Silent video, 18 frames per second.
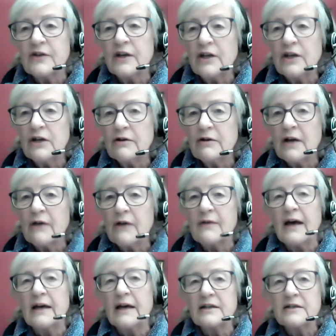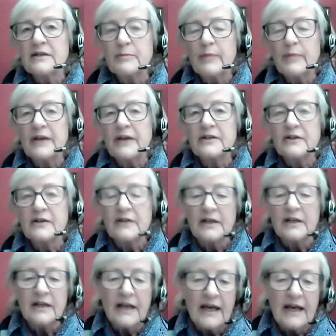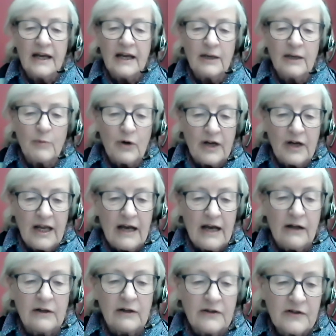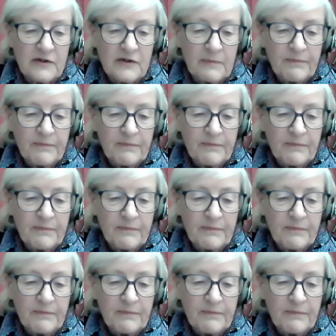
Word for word: and you know that better than anybody else.